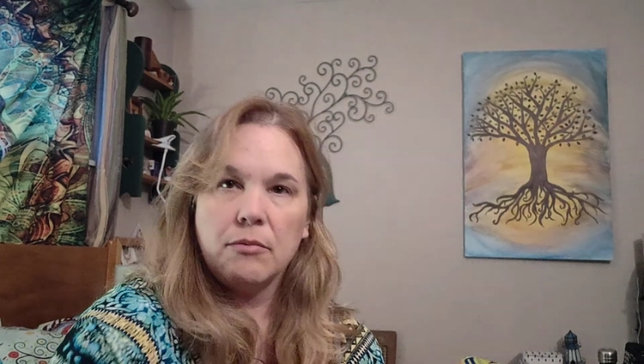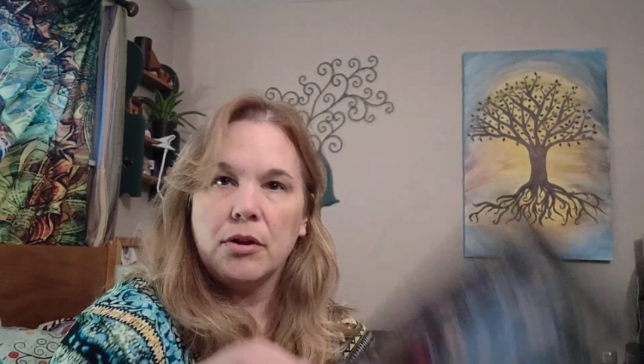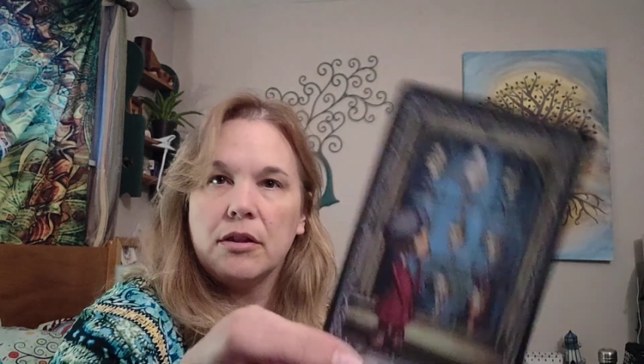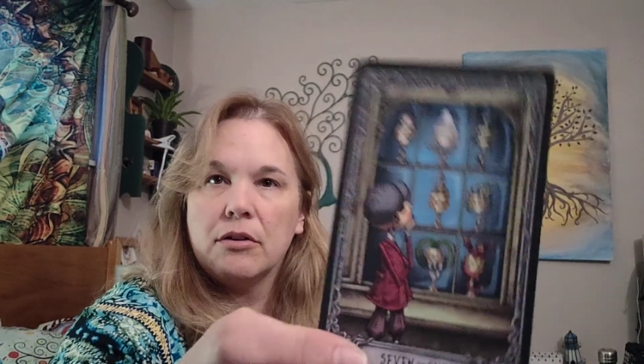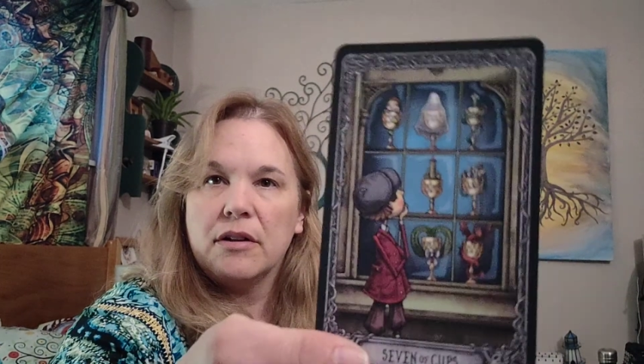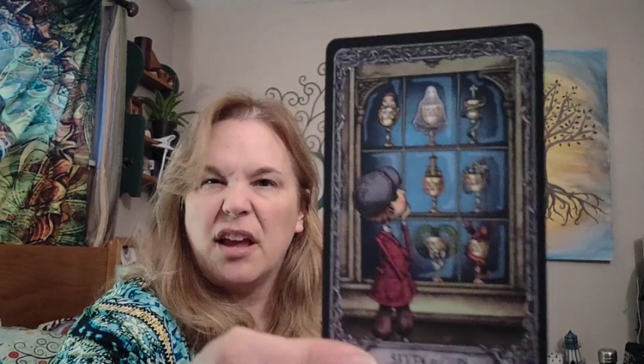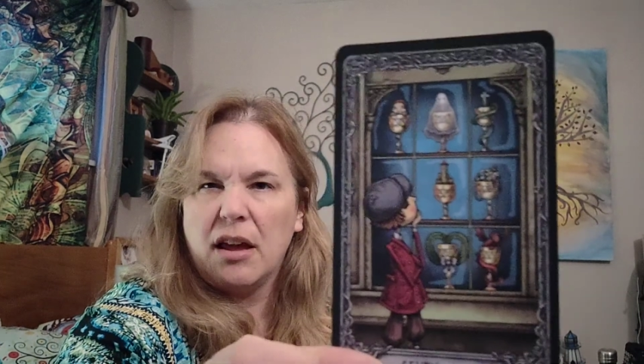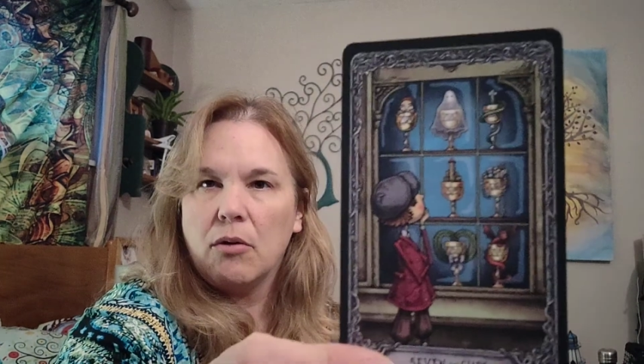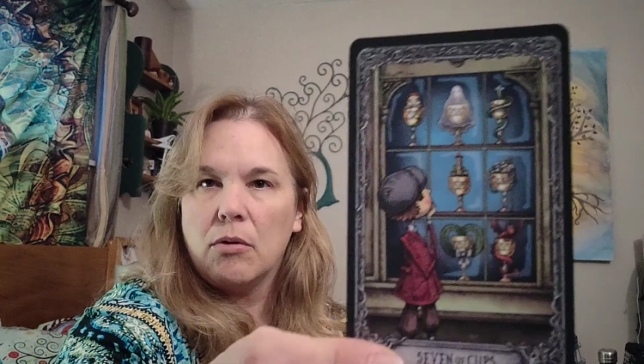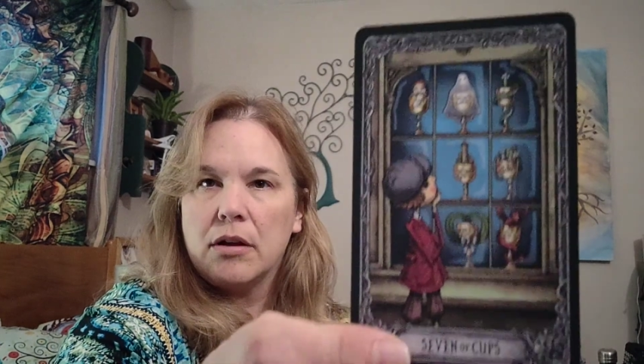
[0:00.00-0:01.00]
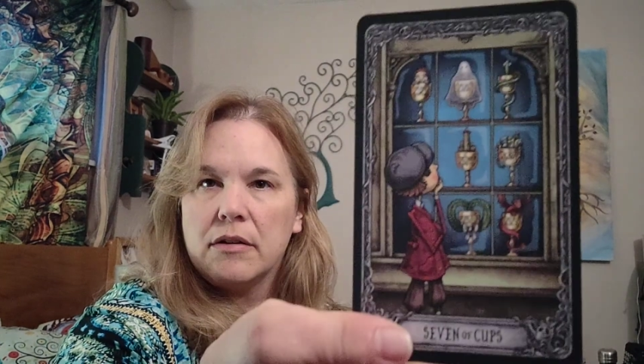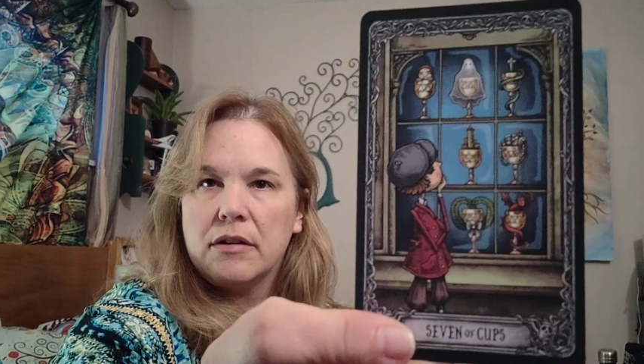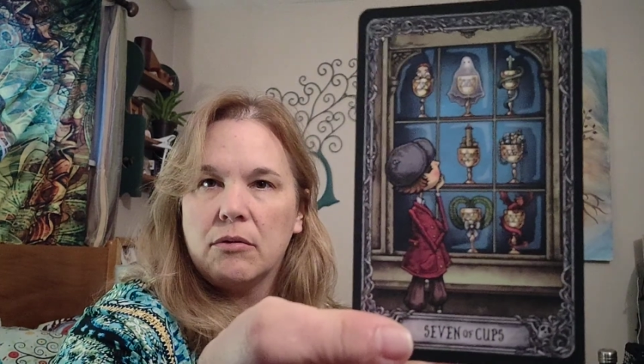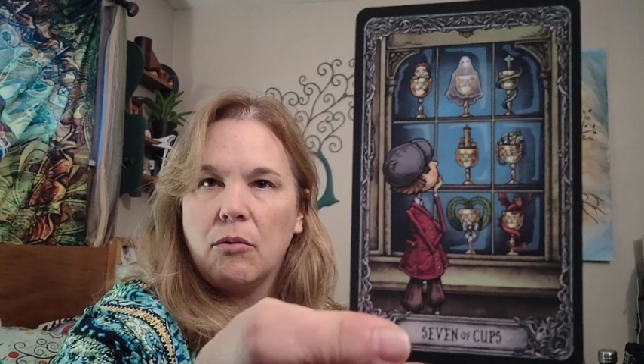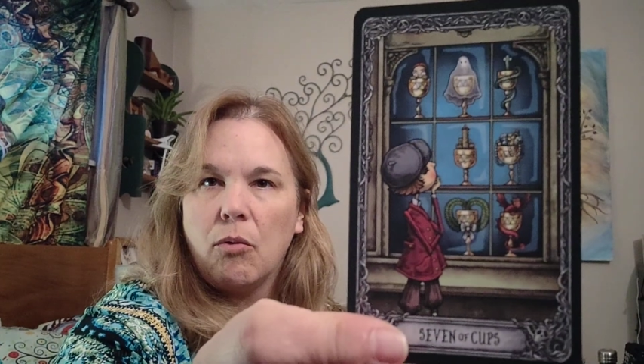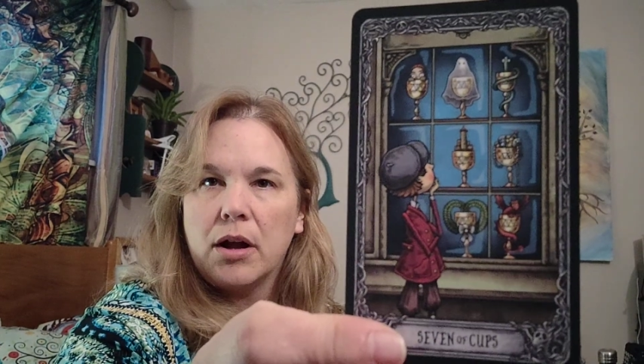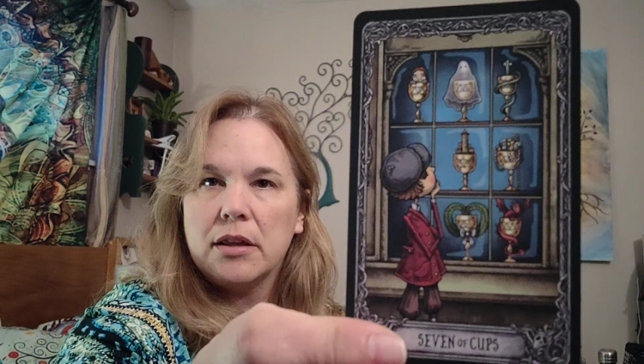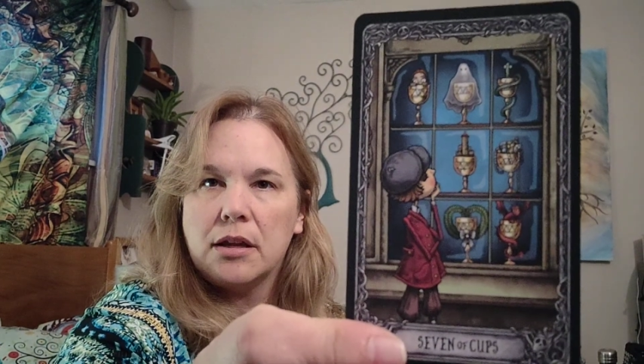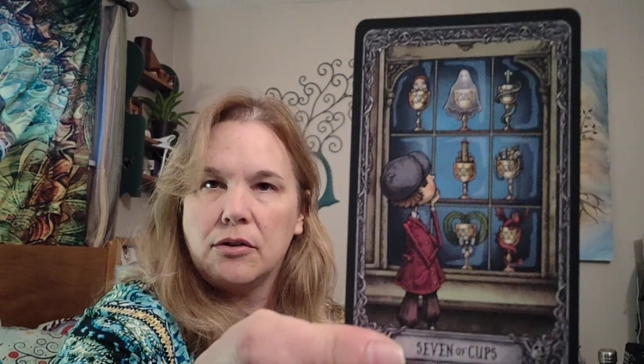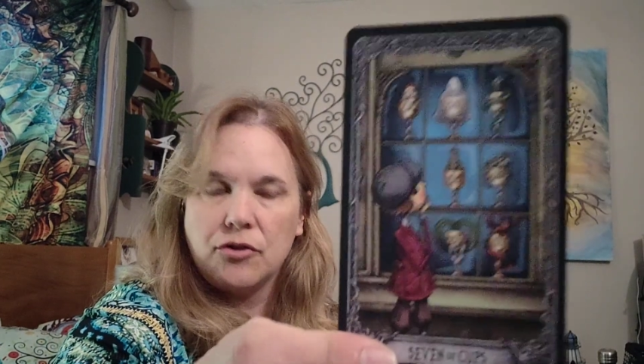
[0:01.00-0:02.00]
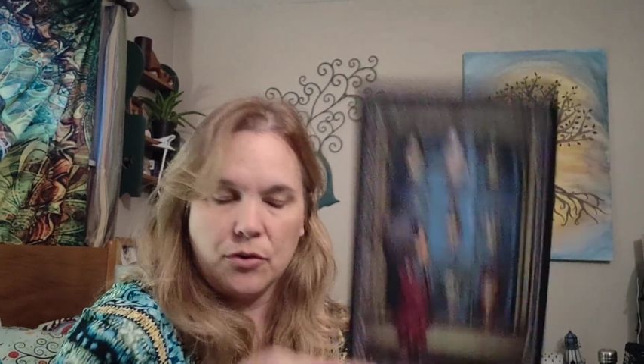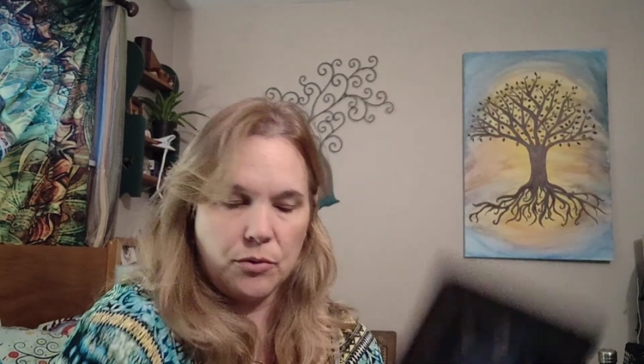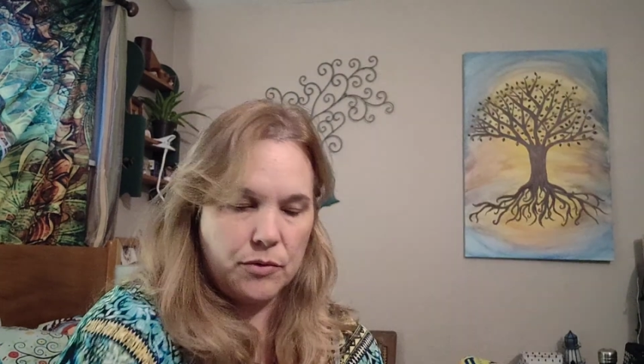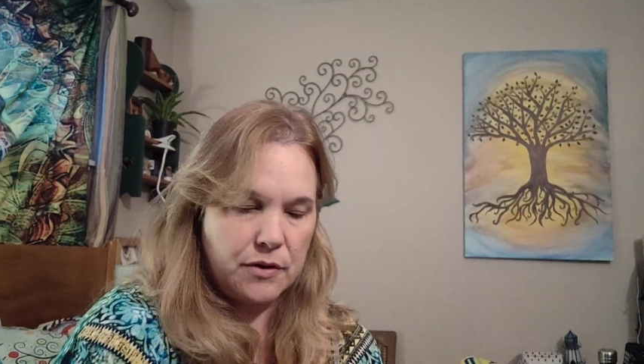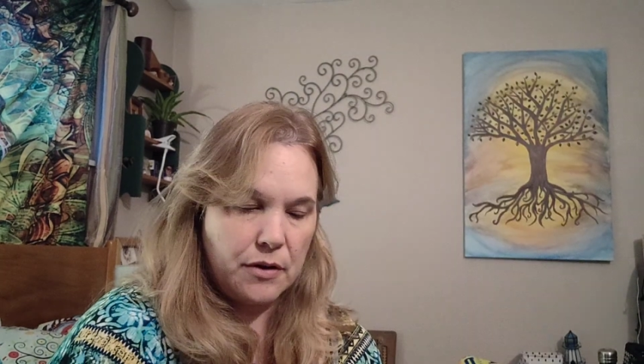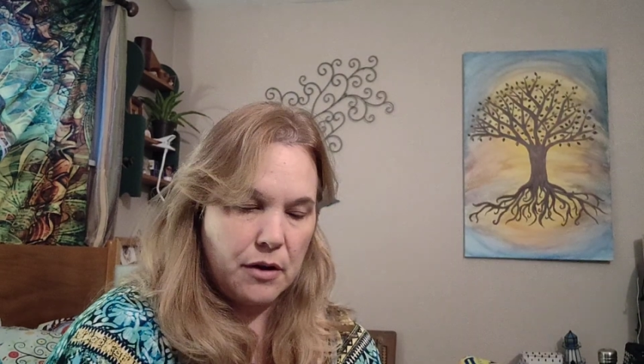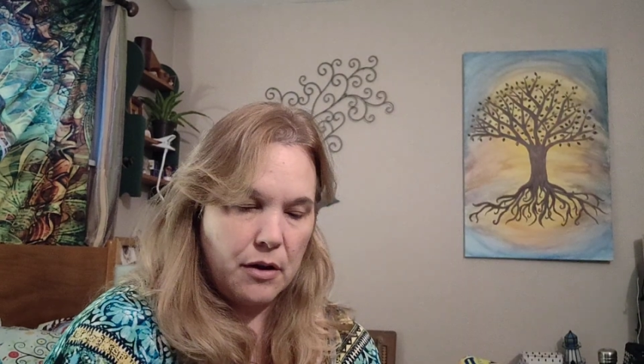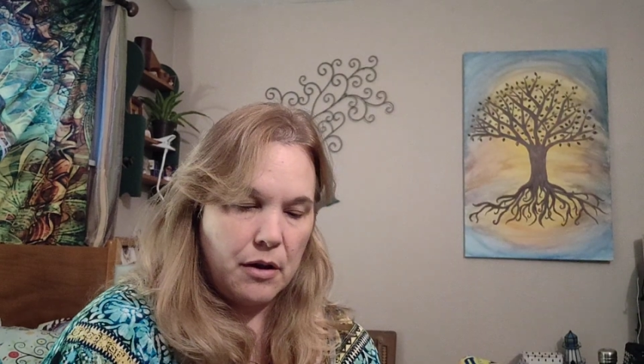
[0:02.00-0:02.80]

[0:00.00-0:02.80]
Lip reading: what their take was, and why they chose